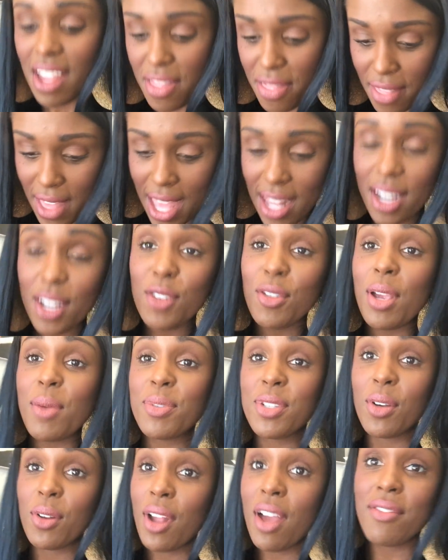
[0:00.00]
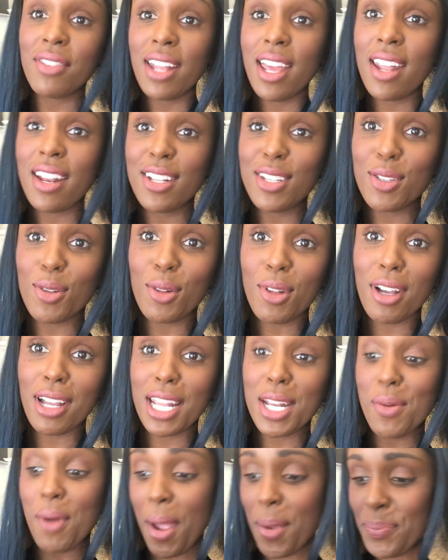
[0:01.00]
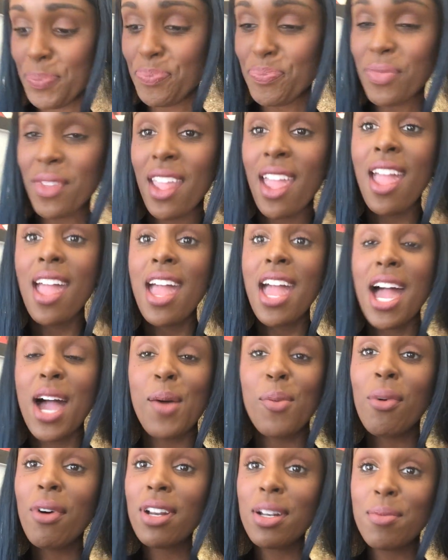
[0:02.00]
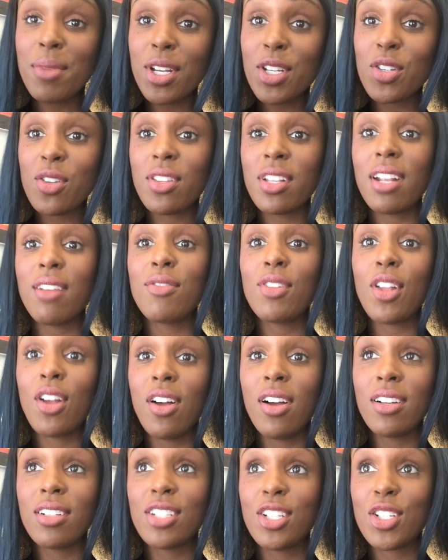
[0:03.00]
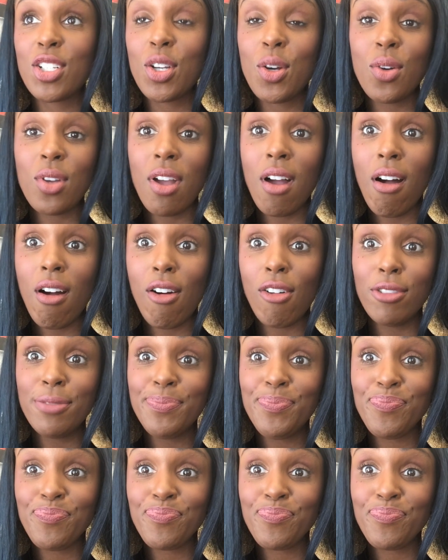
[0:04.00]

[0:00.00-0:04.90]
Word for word: That and grape soda, I haven't had it in so long. Anyway, I wanted to make sure that I vlogged to show y'all